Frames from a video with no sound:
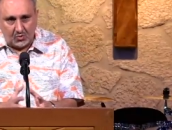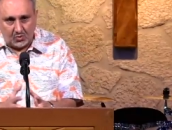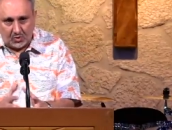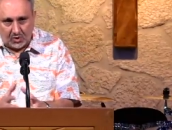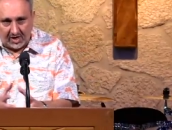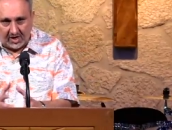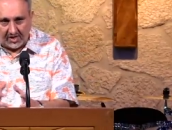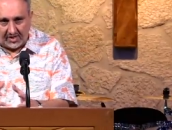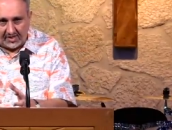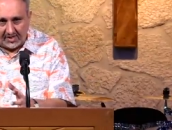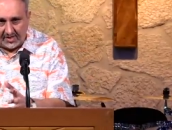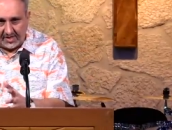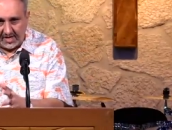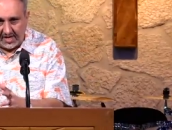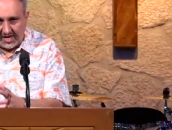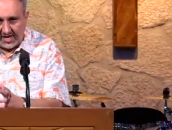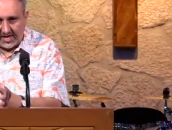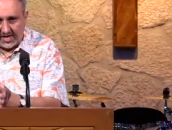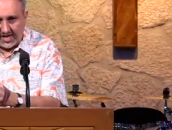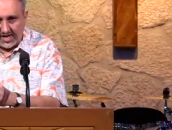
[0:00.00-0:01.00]
what
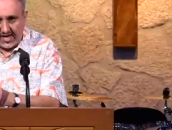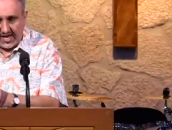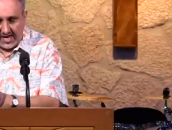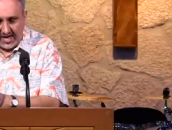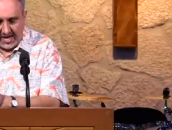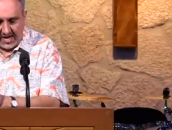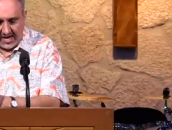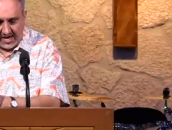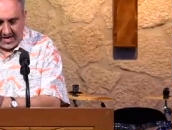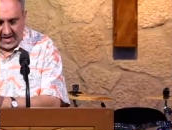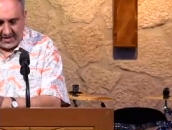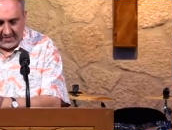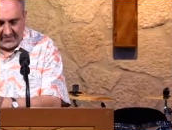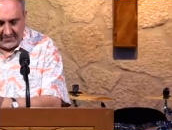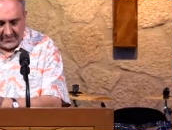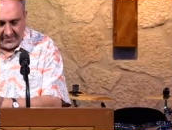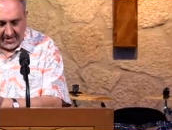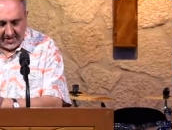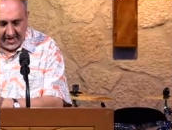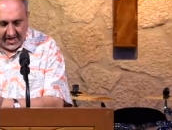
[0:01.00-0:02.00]
they
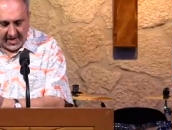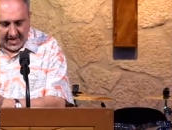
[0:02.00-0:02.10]
have.